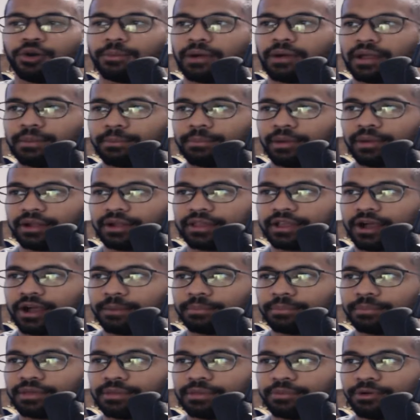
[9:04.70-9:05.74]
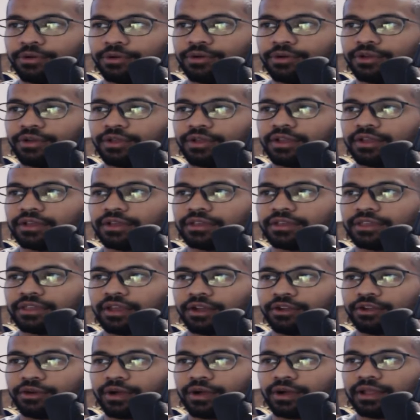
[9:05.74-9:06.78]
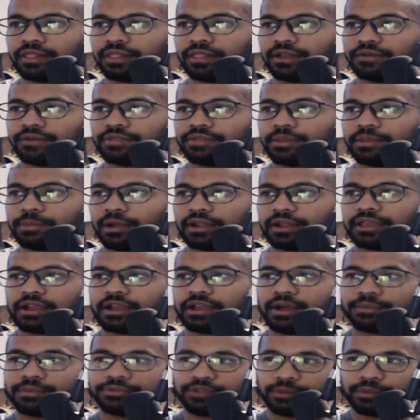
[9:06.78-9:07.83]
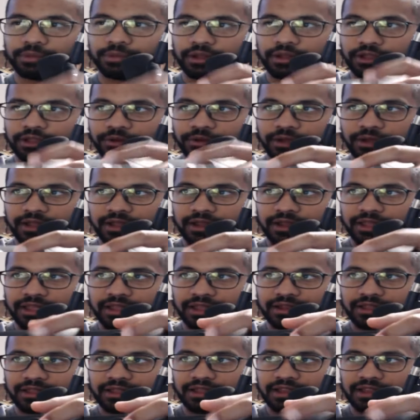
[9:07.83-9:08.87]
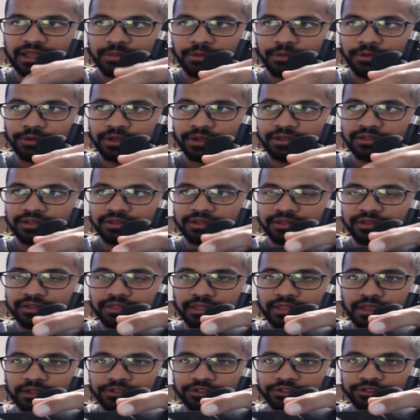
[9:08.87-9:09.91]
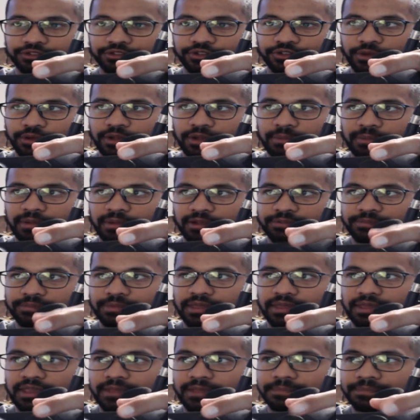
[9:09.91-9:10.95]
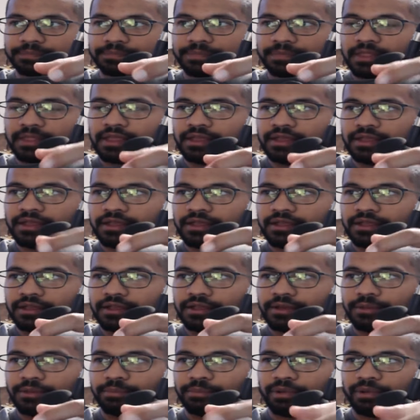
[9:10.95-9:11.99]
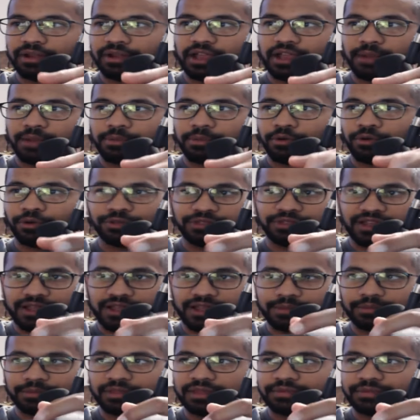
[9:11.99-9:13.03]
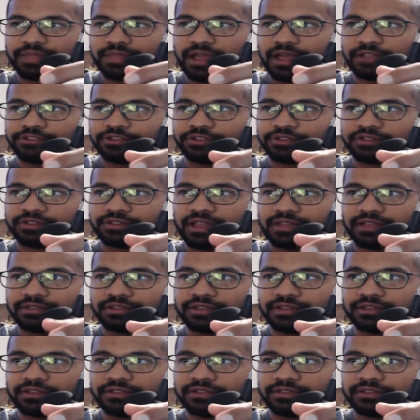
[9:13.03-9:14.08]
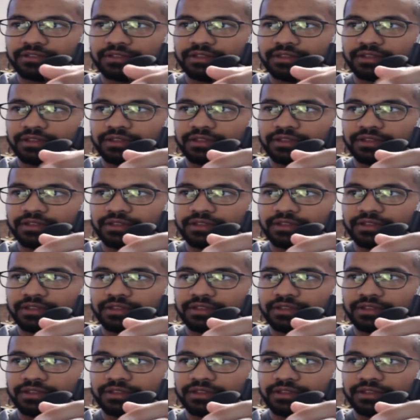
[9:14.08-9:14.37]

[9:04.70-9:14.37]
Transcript: my bunny hop people. Y'all know I love the bunny hop. So I'm going to go ahead and enable it and just go ahead and press B. Bunny hop hold time, leave that just as is.